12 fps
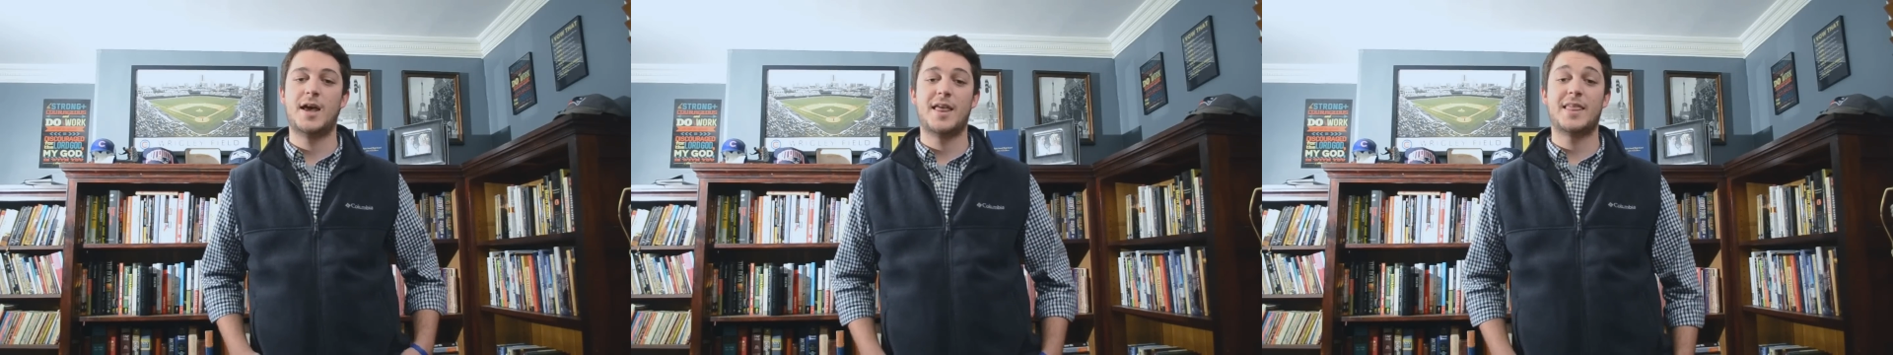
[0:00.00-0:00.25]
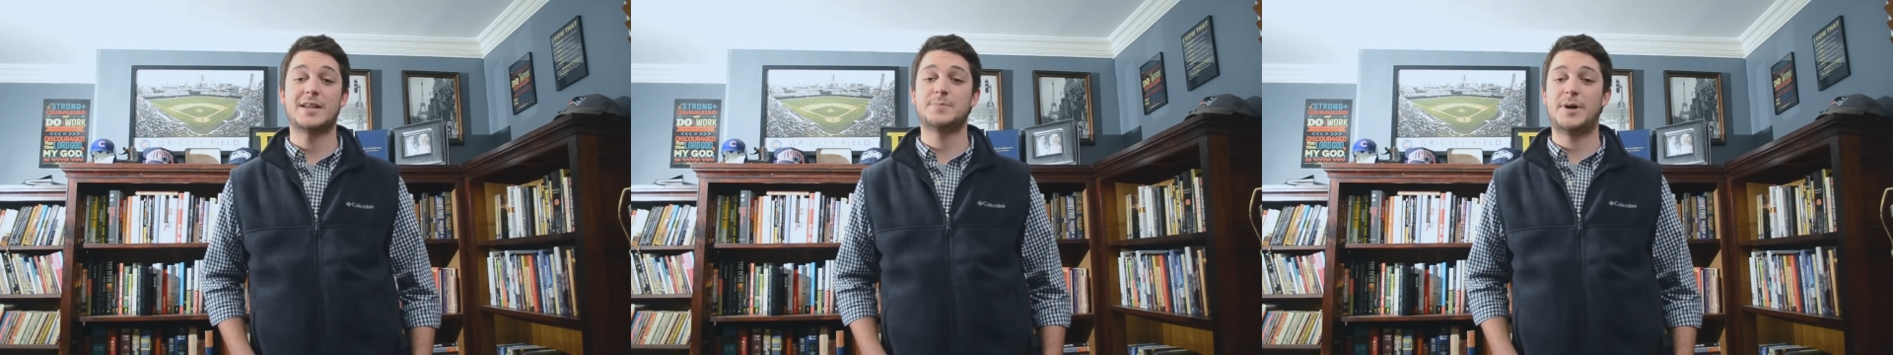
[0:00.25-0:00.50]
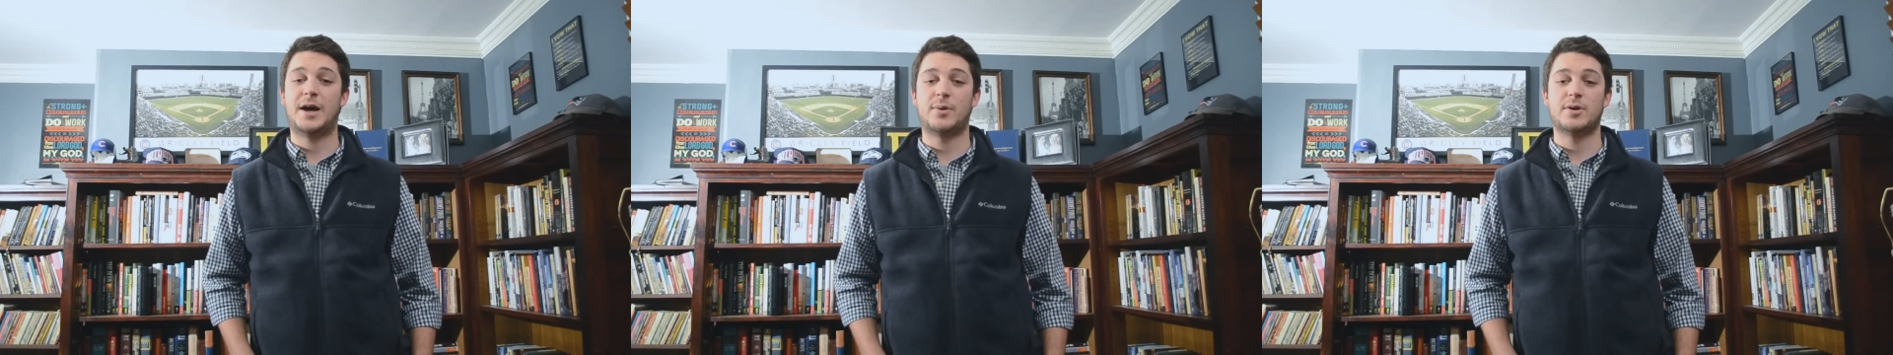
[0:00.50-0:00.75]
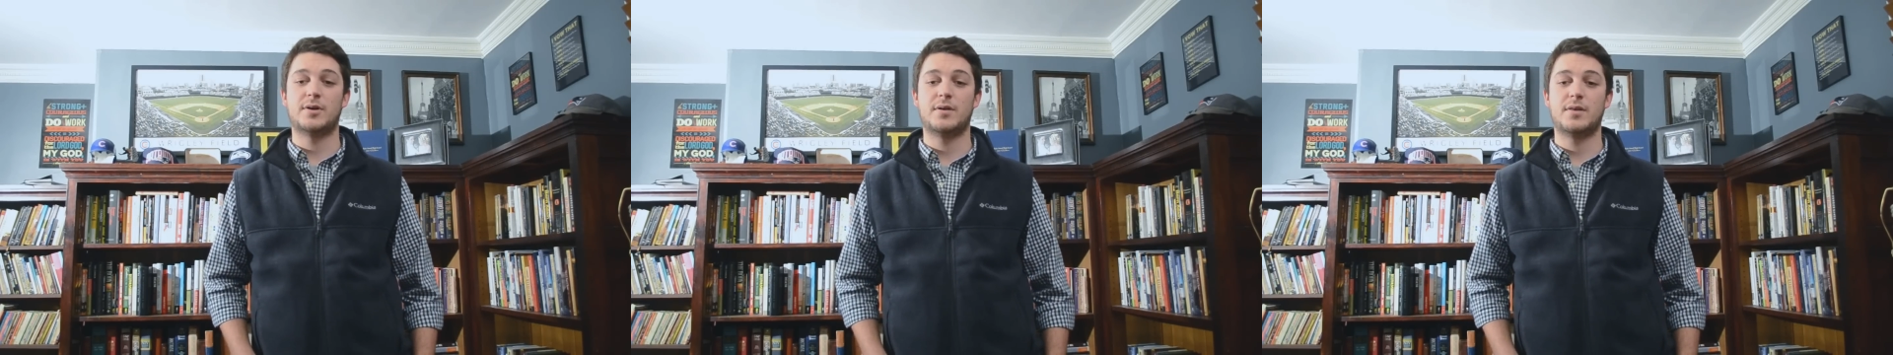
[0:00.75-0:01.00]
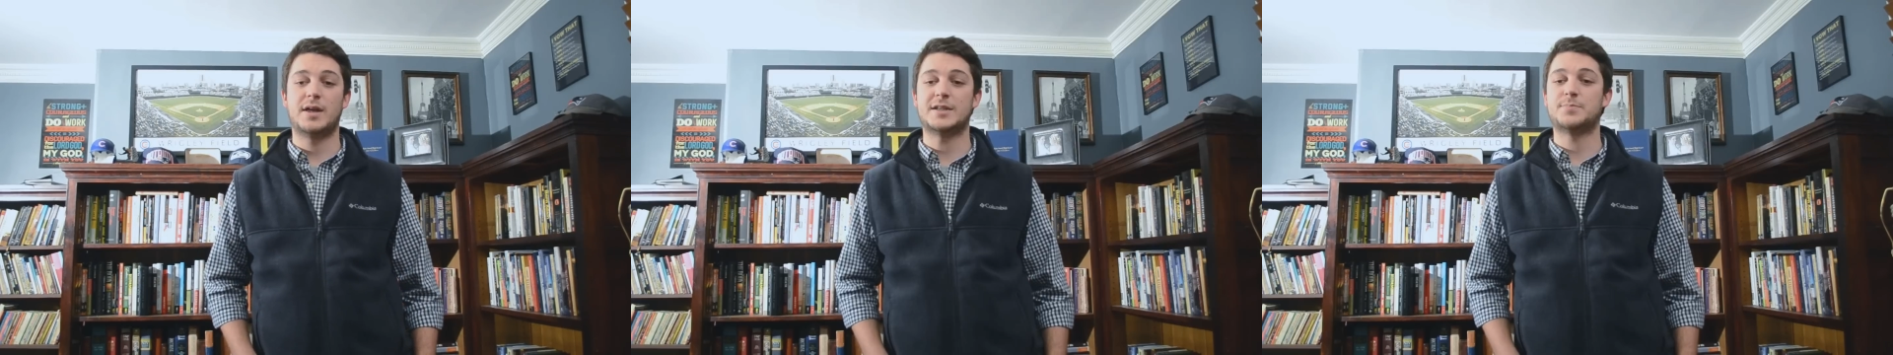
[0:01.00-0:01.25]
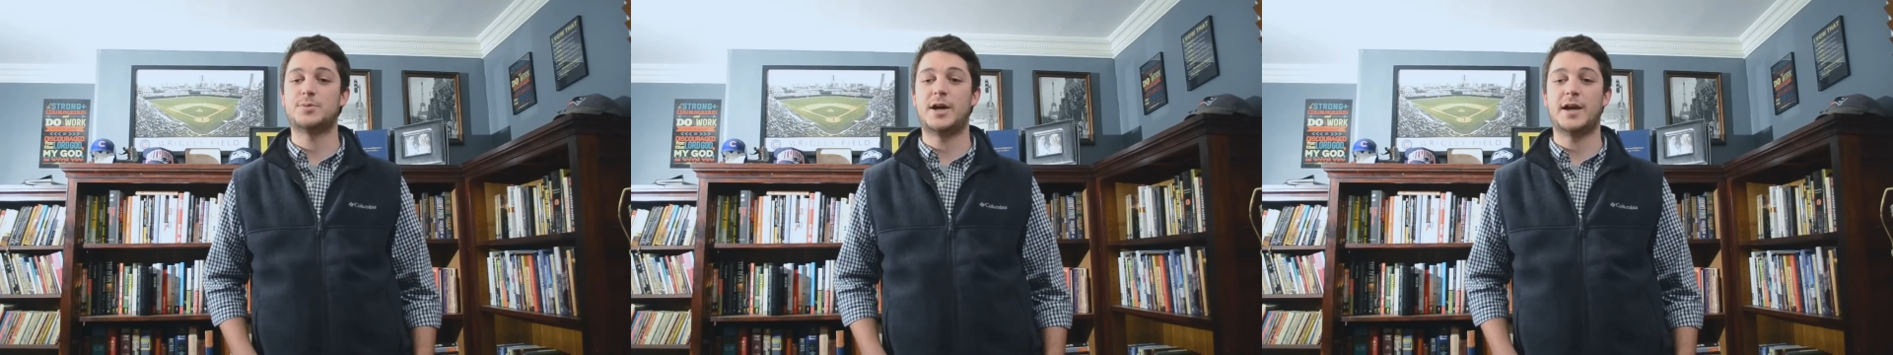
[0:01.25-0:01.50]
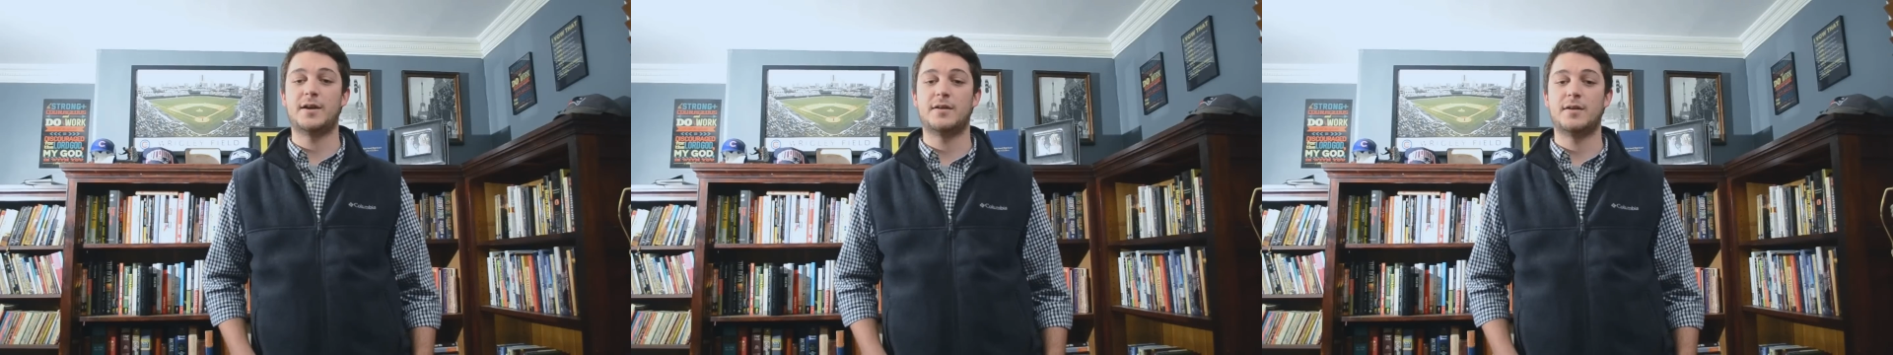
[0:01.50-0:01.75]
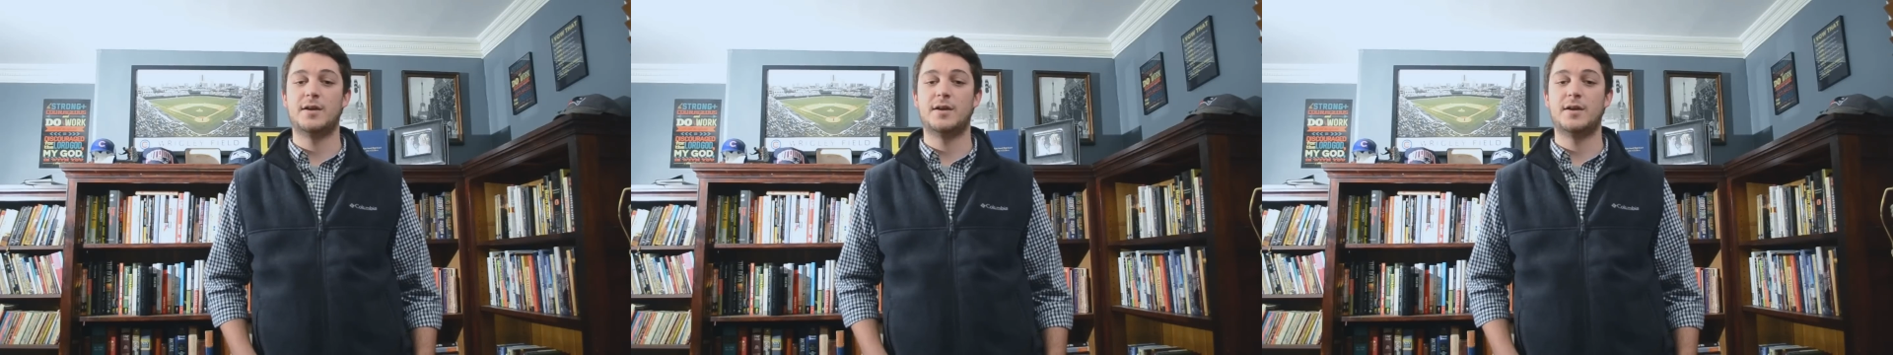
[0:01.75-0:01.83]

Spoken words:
that's power, that's bragging.